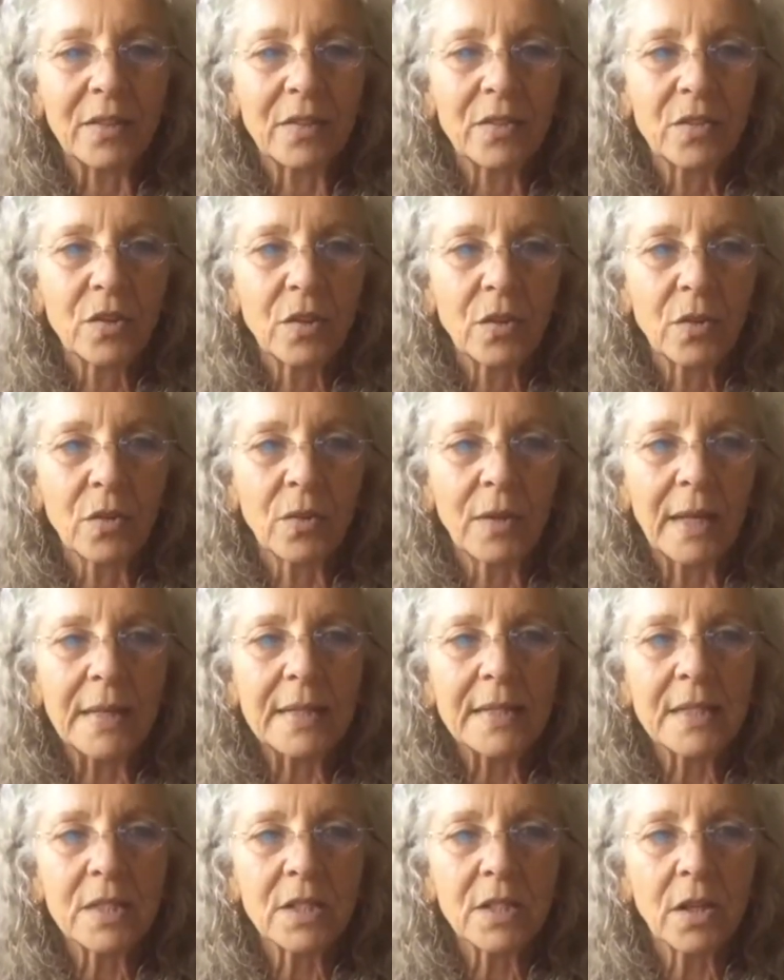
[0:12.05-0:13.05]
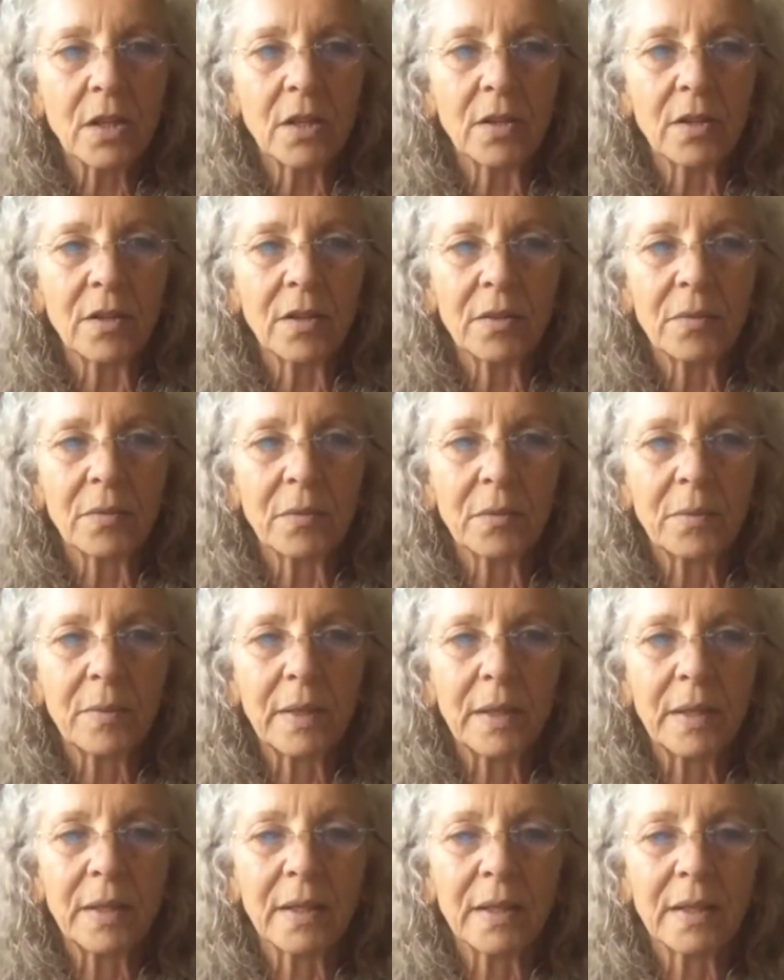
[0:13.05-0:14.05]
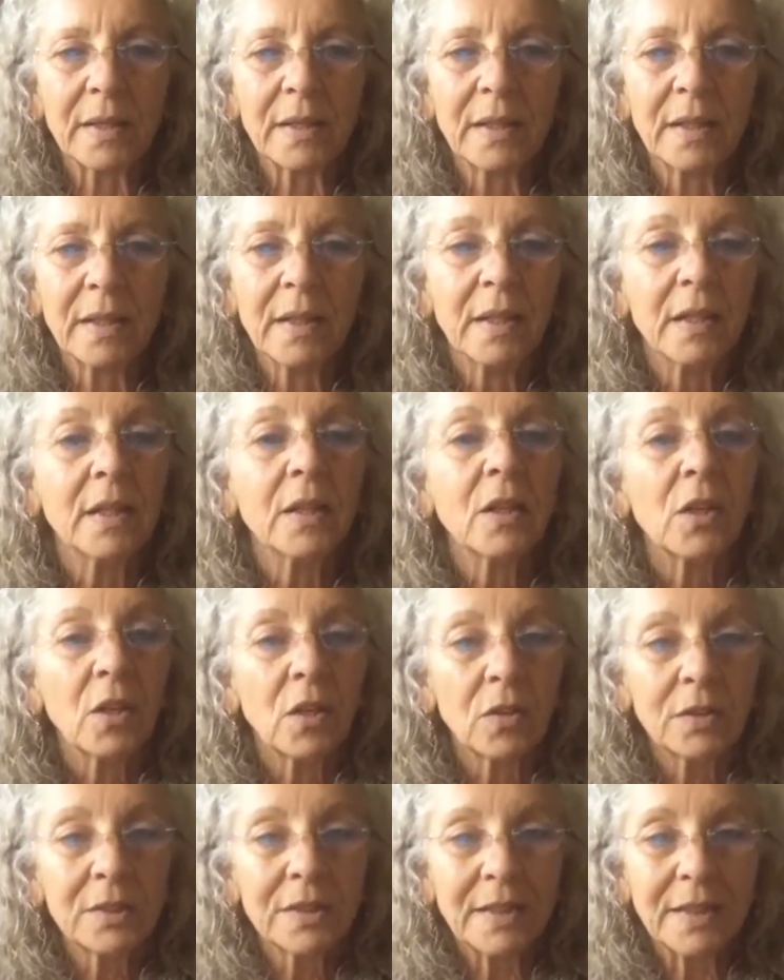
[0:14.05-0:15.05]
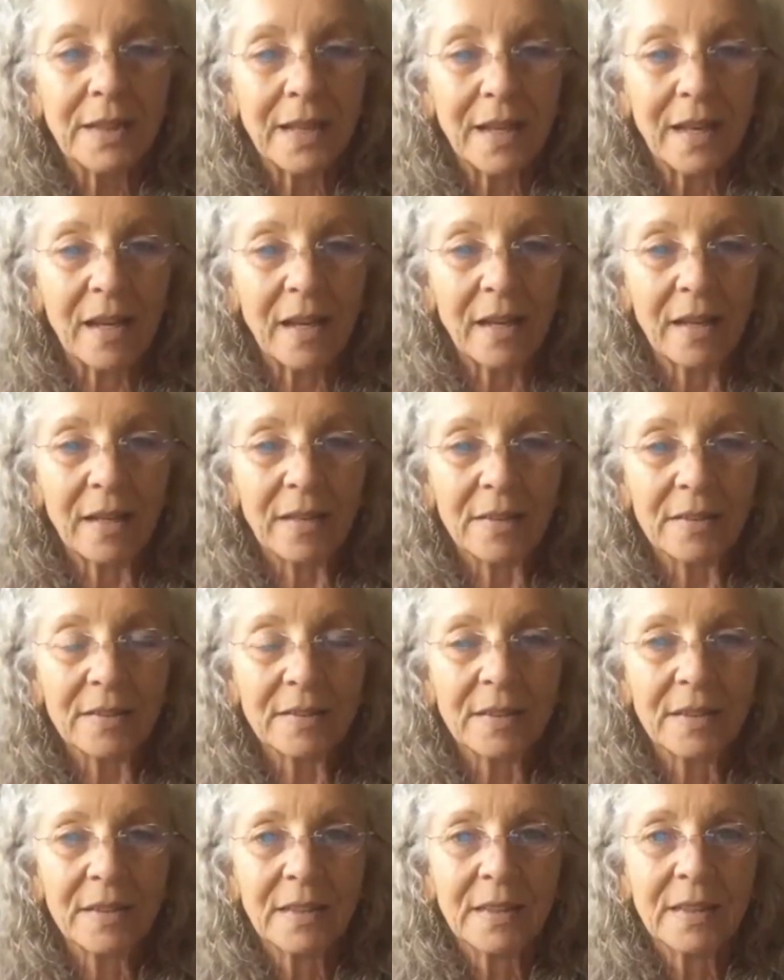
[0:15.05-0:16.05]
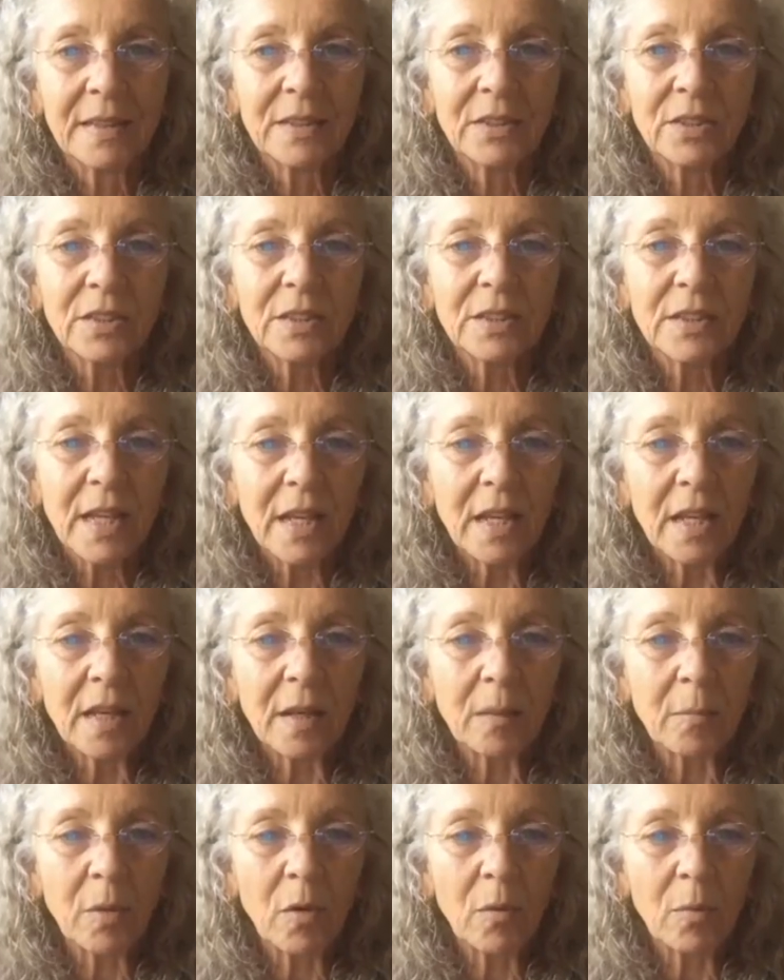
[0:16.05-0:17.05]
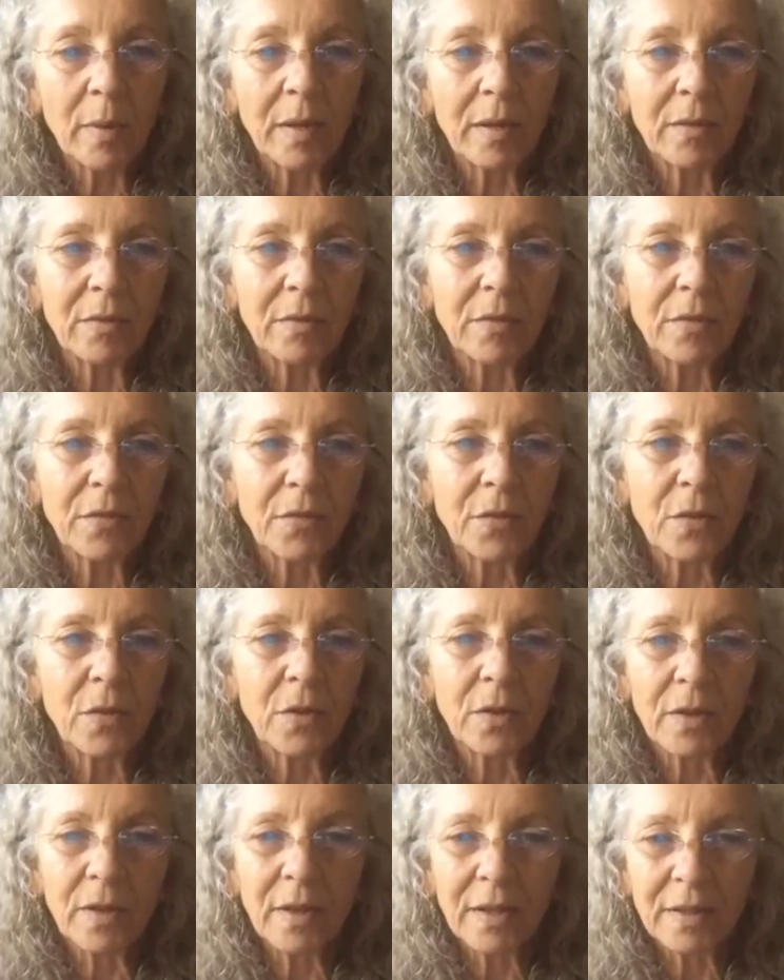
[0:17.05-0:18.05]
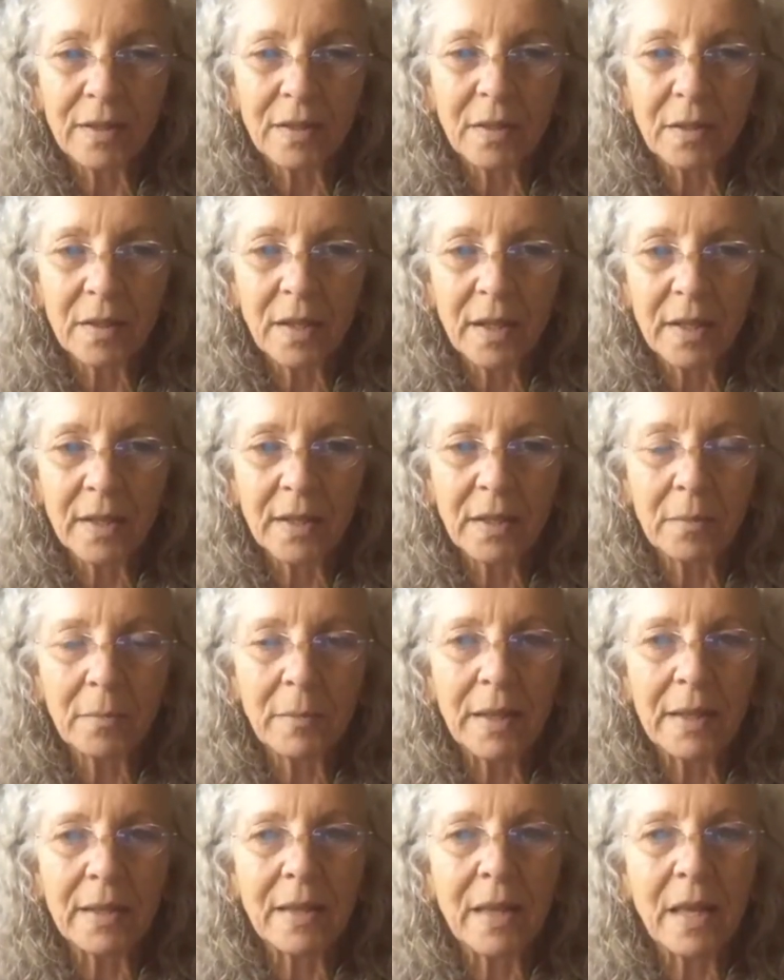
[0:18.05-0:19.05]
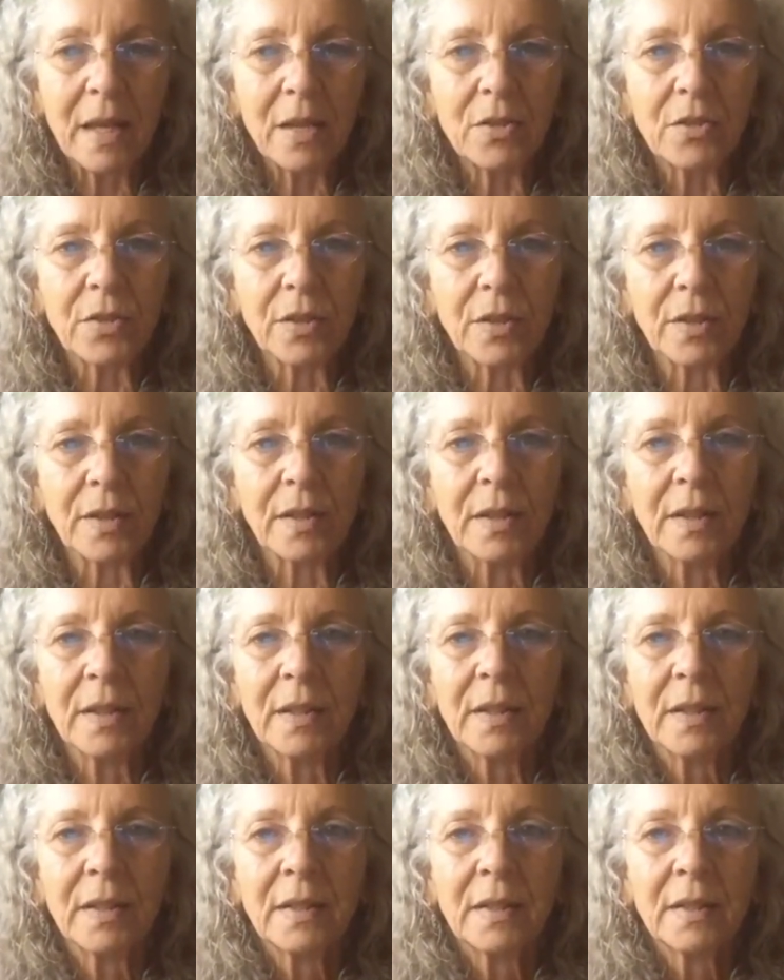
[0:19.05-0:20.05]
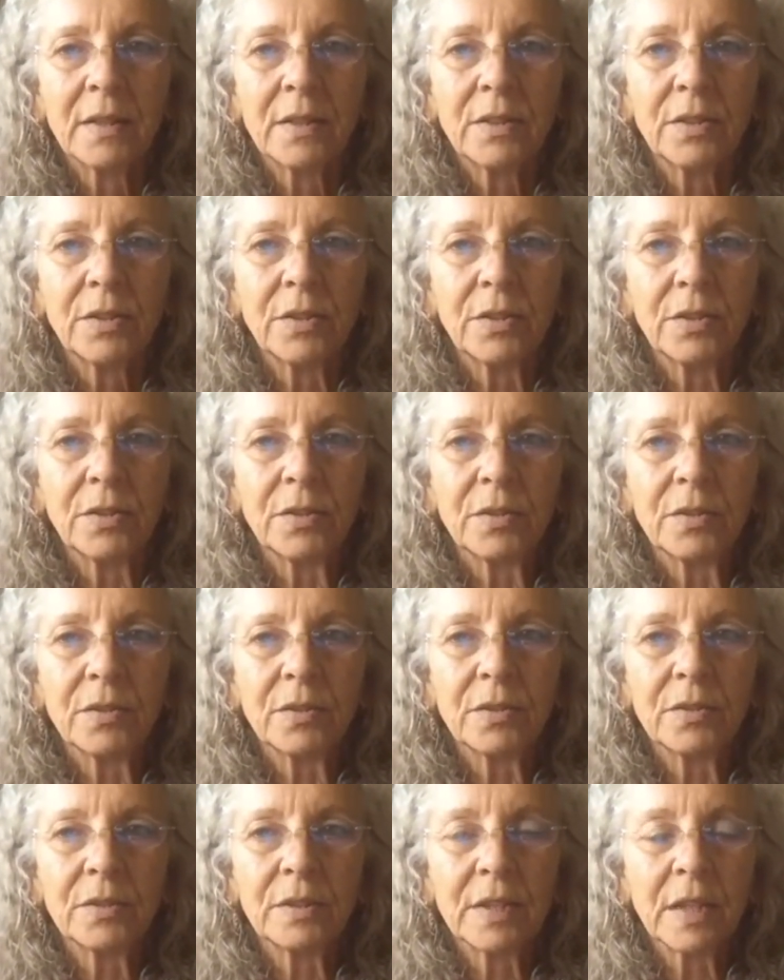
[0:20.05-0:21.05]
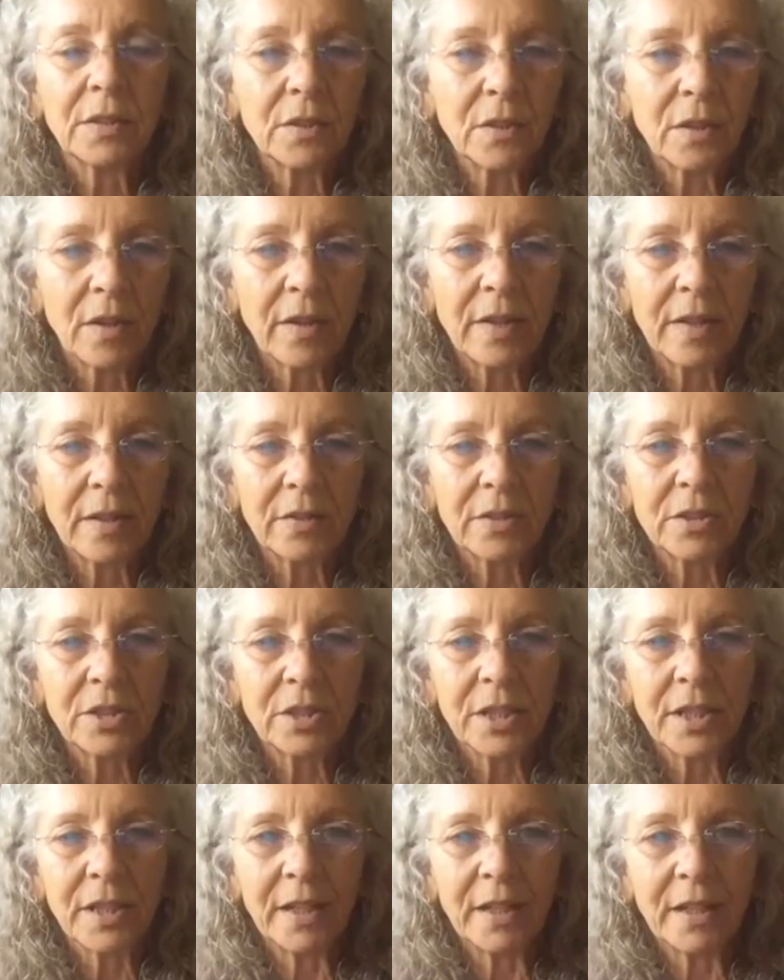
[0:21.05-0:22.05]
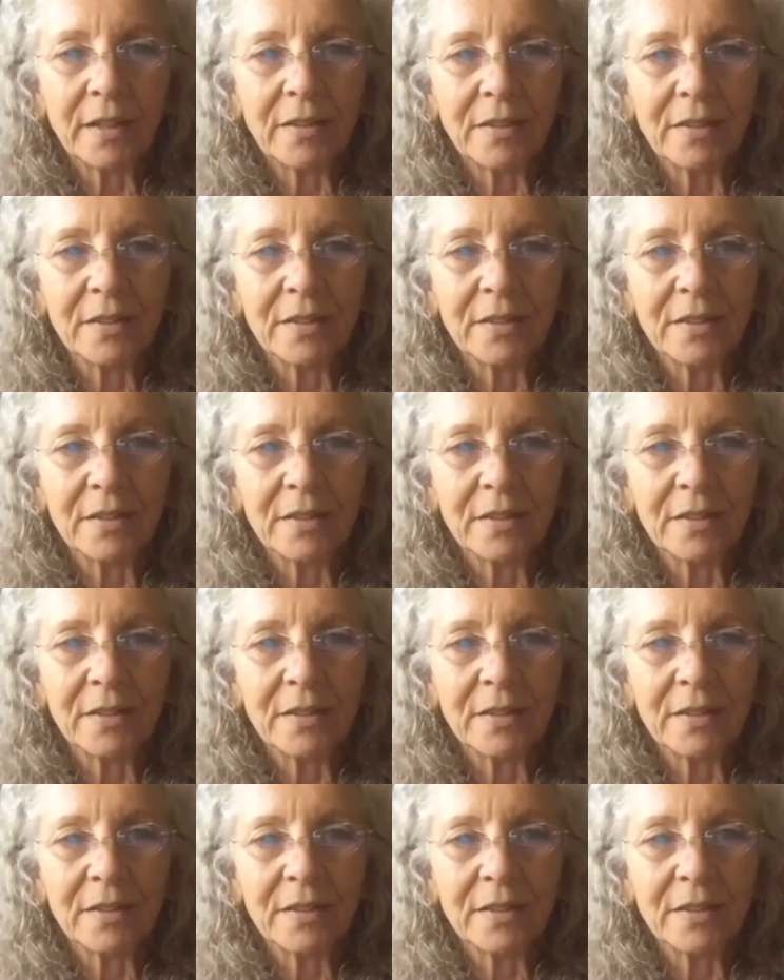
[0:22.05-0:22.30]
So let's start with closing the eyes and just taking a moment for a little meditation to center our energy and